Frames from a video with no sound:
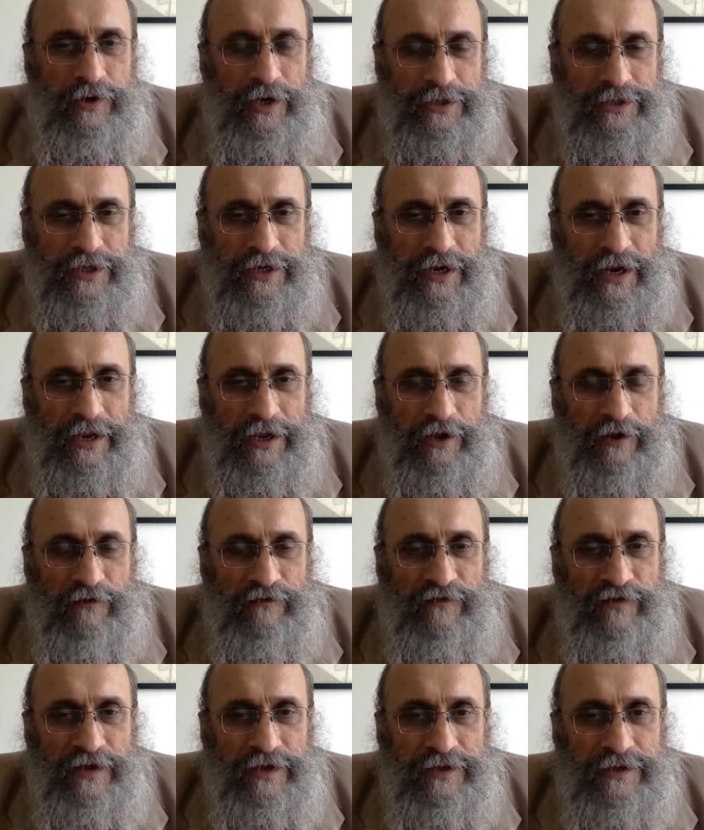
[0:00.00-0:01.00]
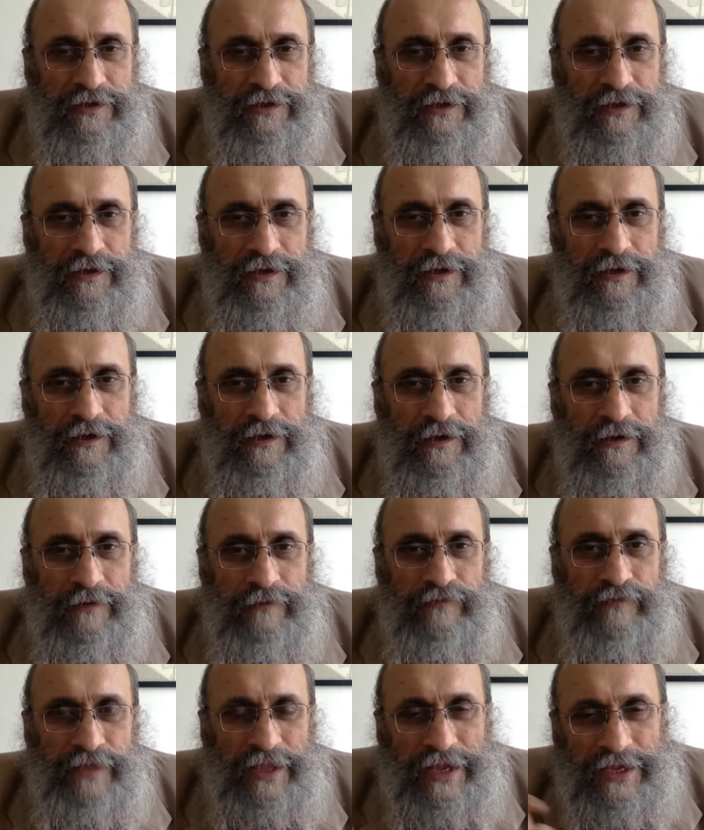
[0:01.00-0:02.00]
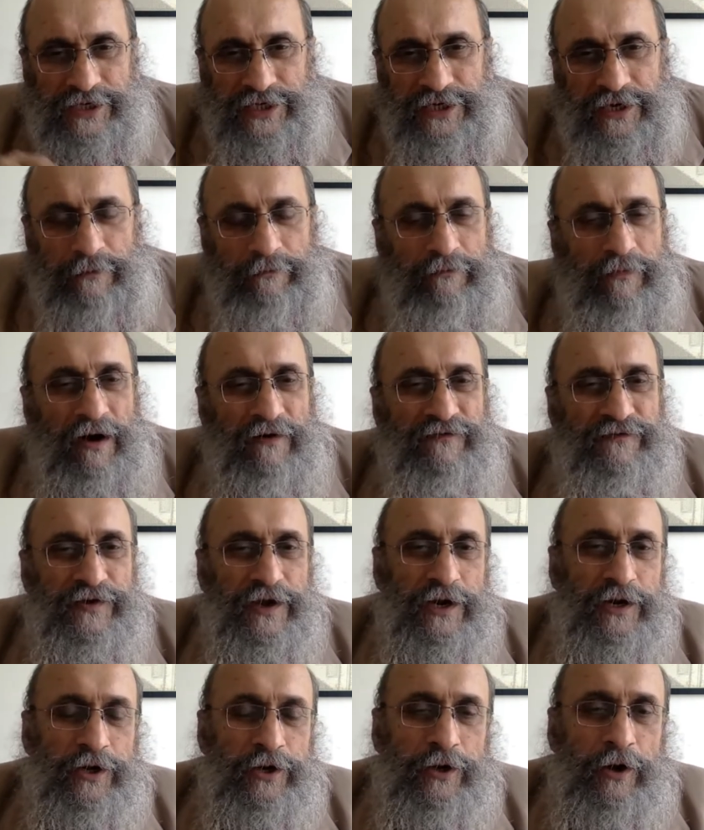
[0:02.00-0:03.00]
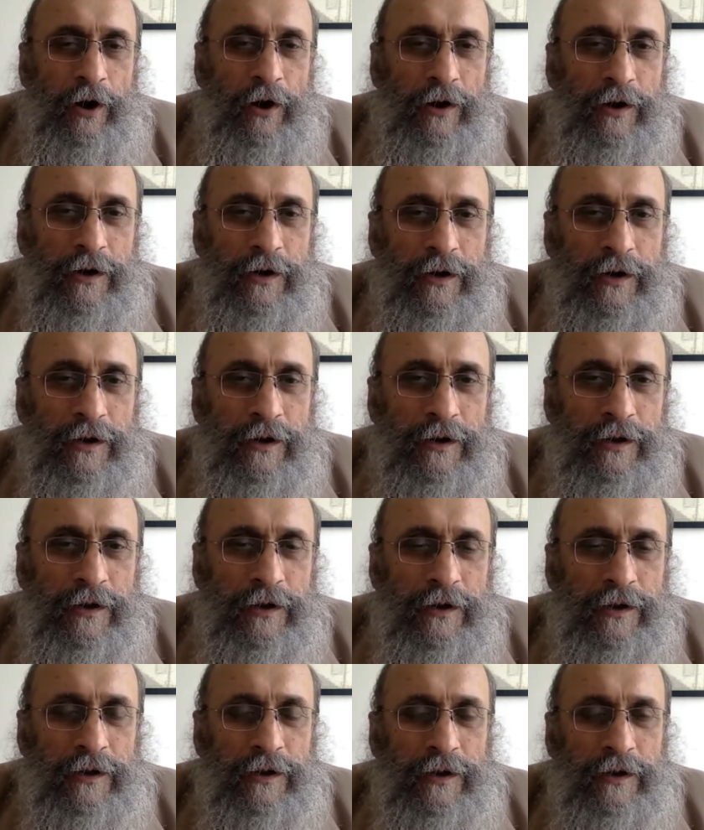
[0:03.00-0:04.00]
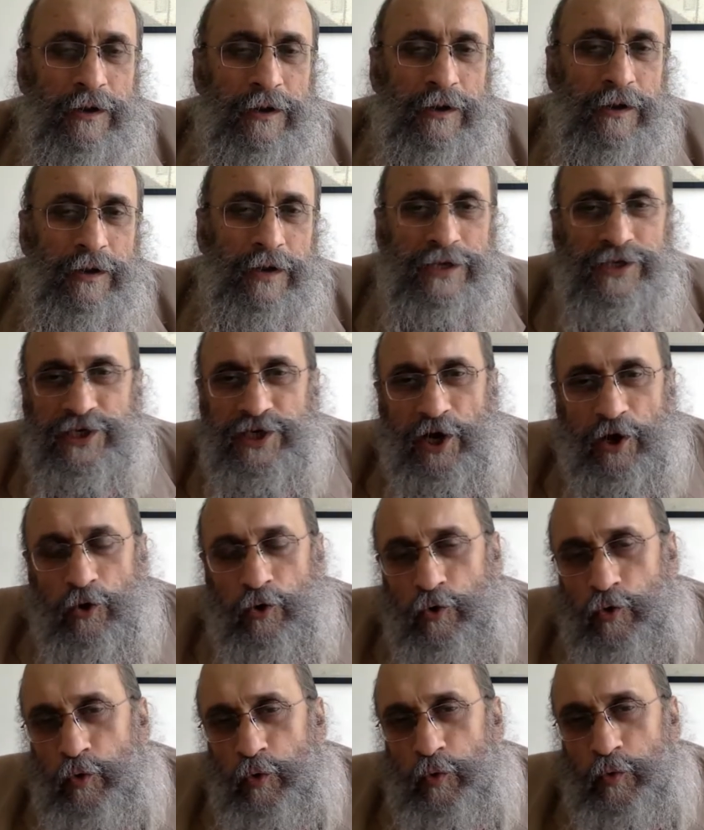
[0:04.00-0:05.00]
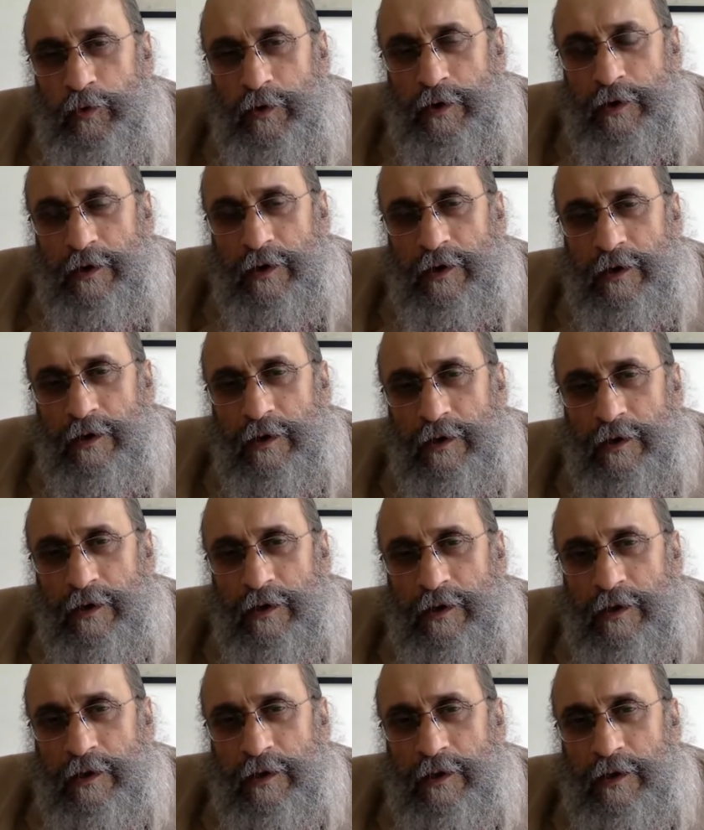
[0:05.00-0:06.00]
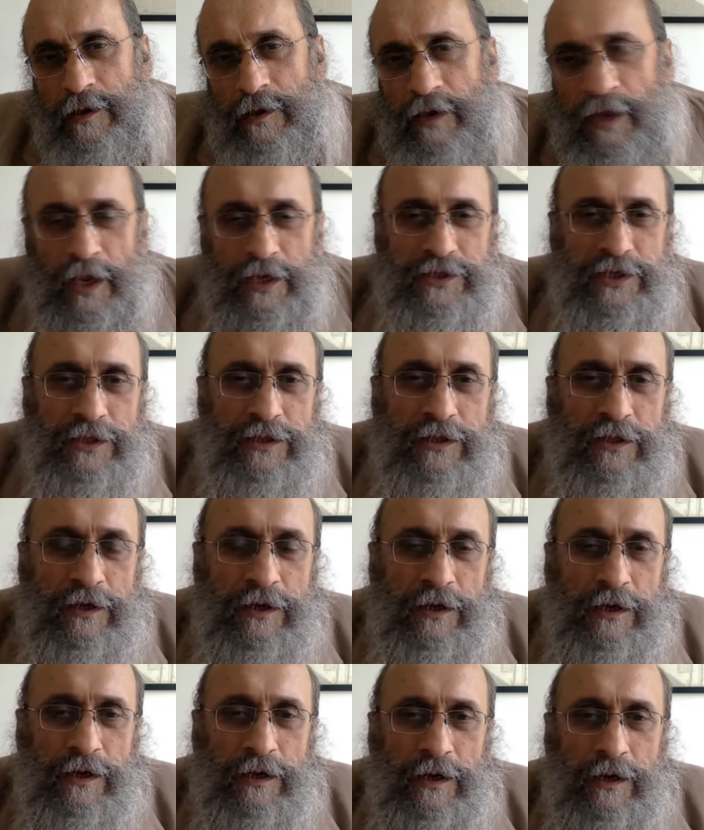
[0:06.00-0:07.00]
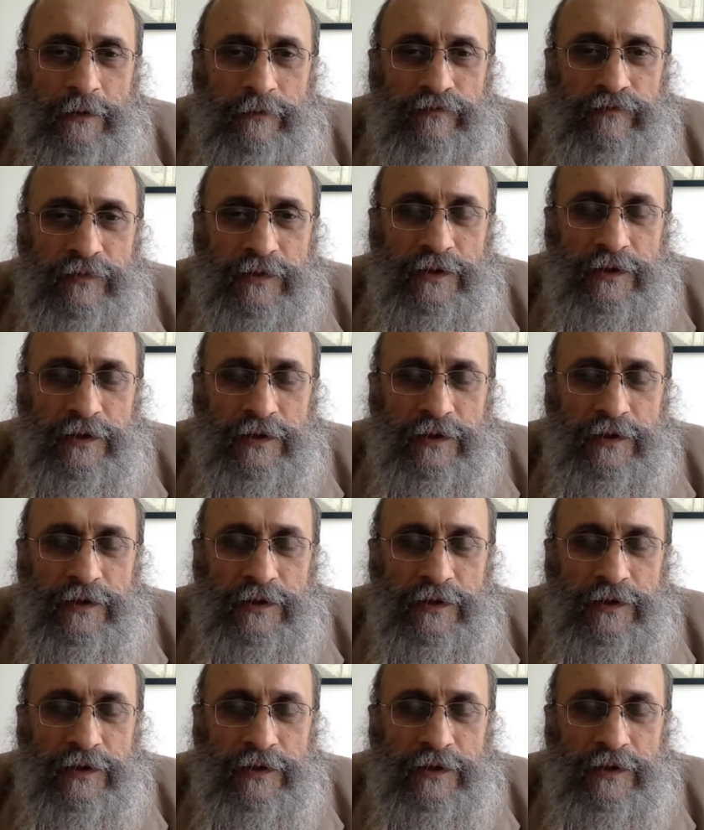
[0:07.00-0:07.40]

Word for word: who doesn't like your face? Is it a mafia don? Is it a goon? Is it the